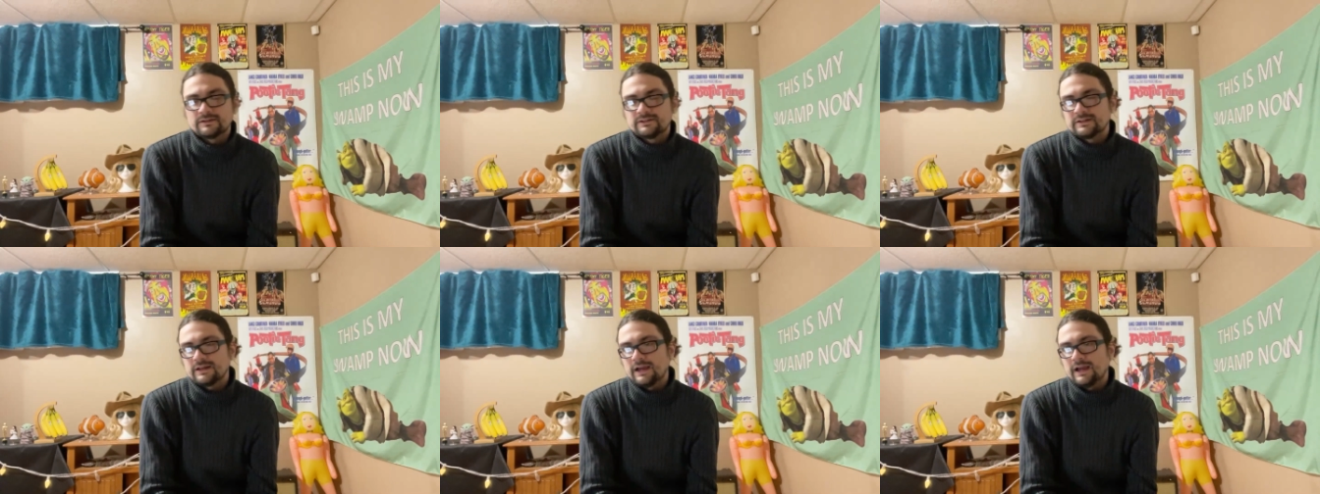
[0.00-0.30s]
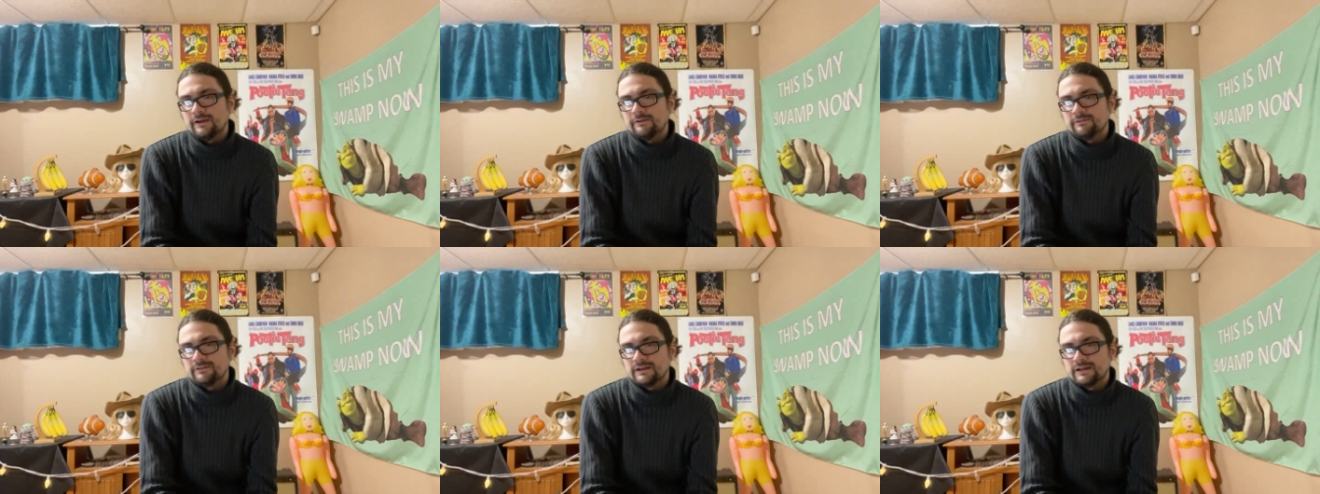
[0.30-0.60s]
to
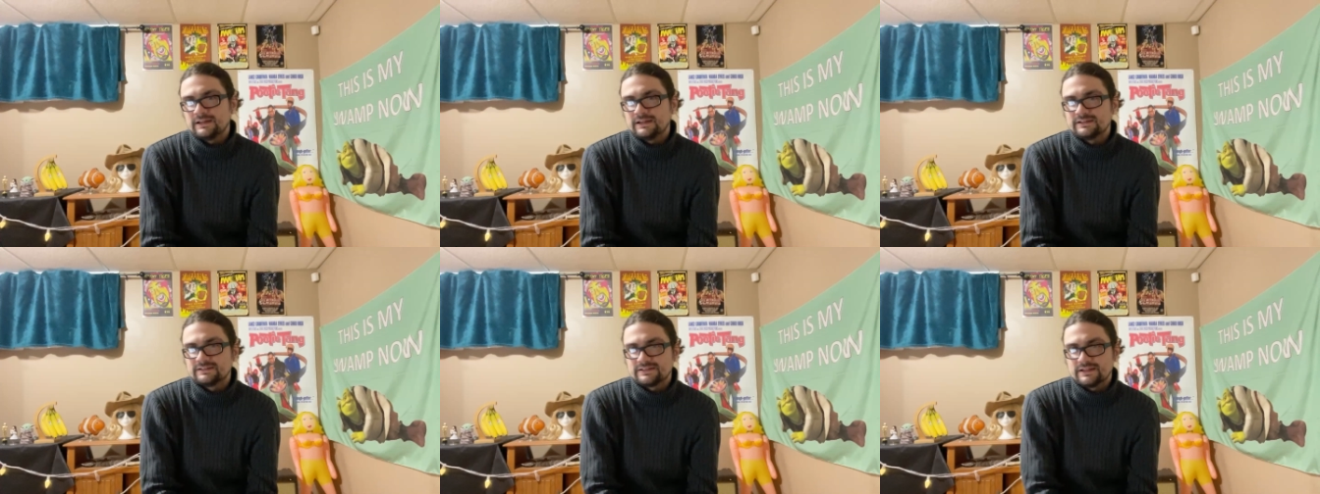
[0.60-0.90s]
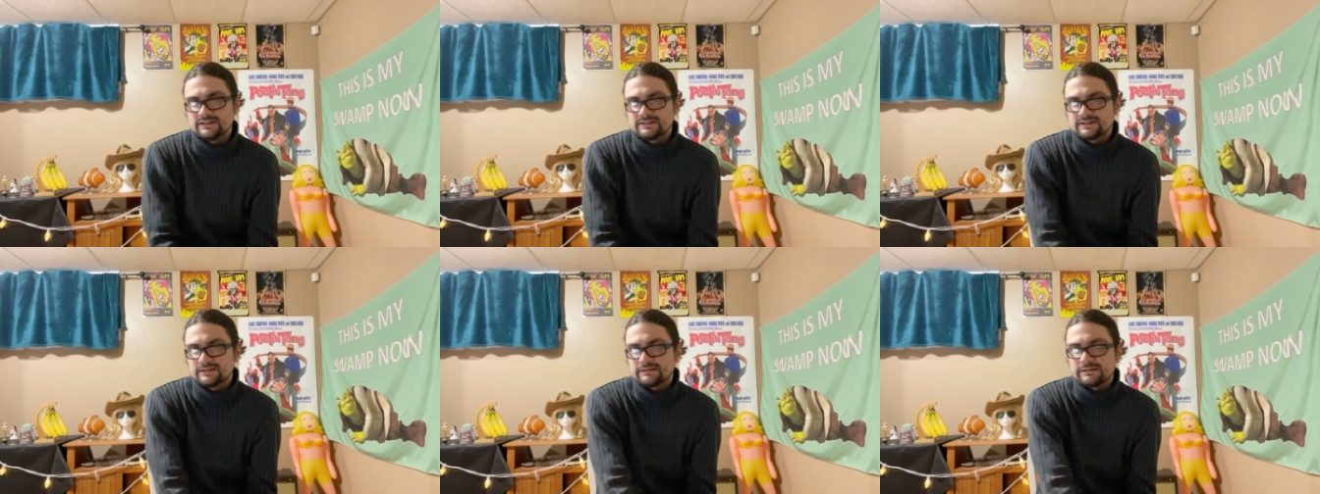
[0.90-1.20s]
Ivy, and he
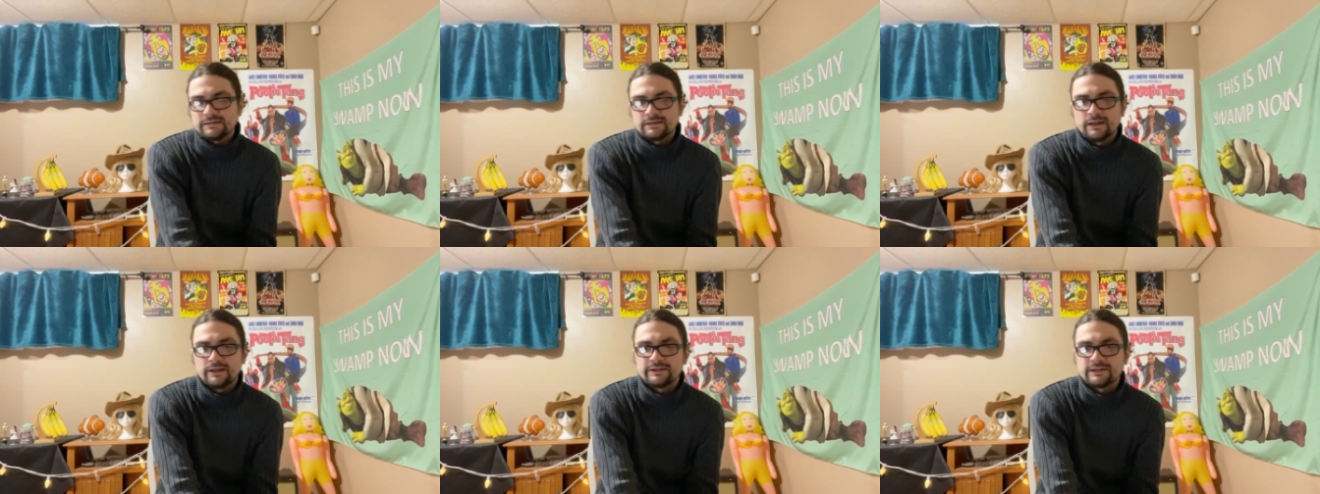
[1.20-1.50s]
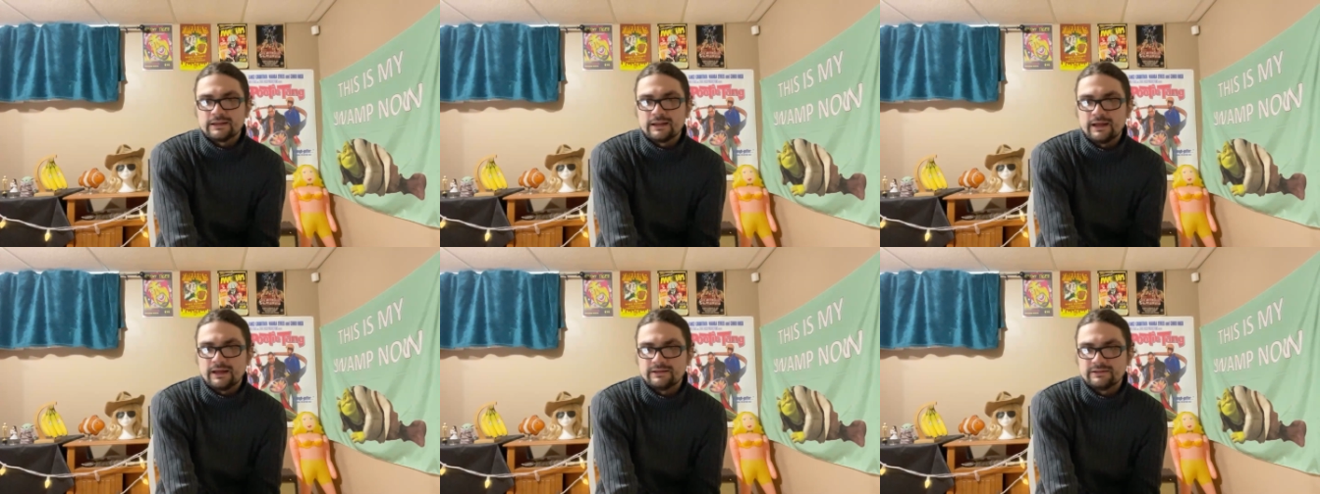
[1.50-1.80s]
says something along
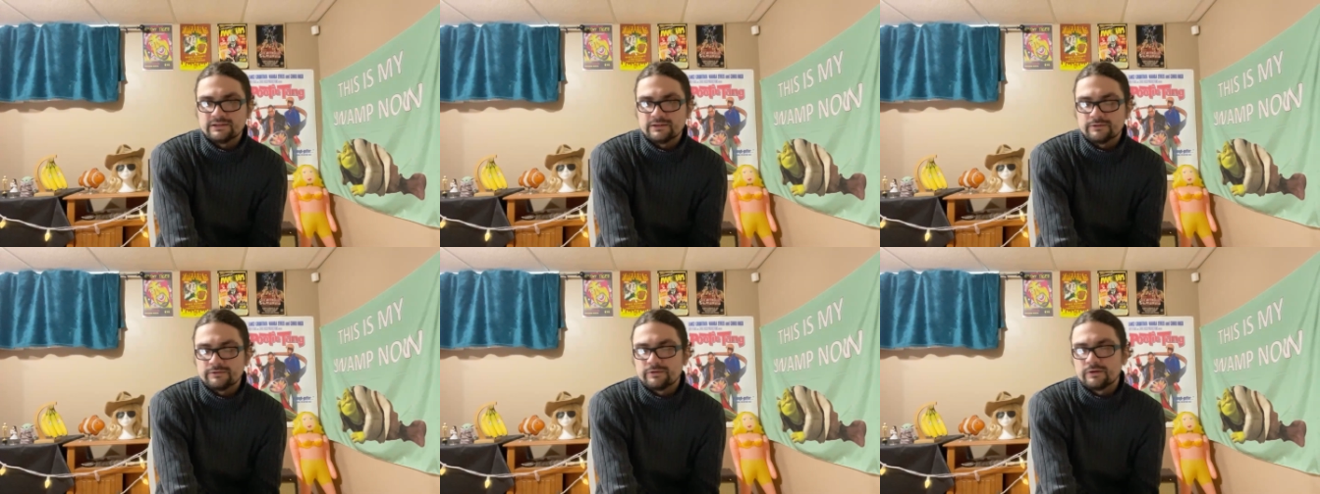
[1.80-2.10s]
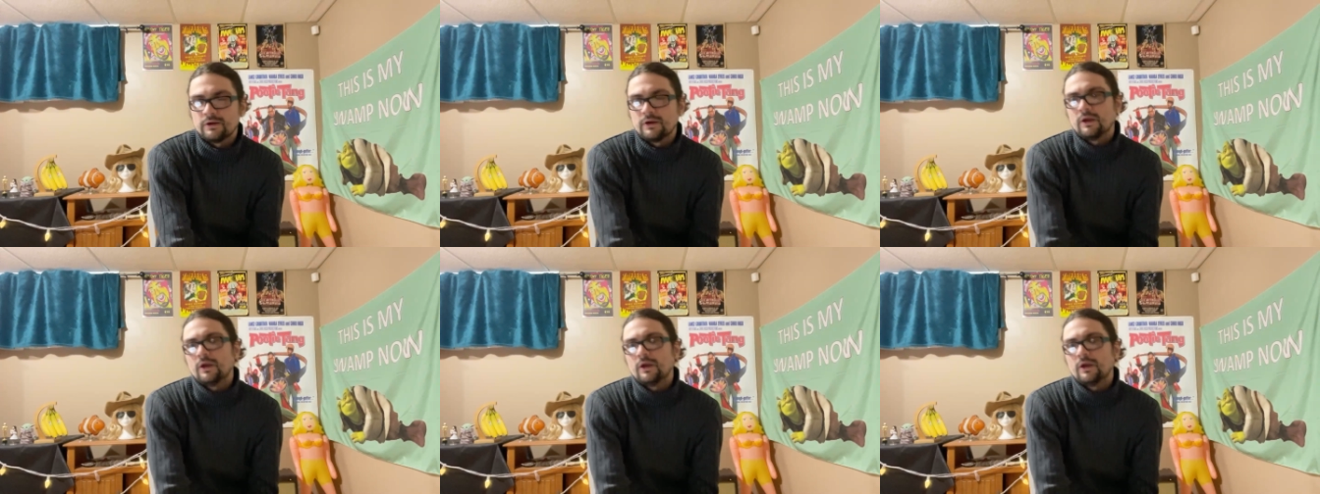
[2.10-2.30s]
the lines of,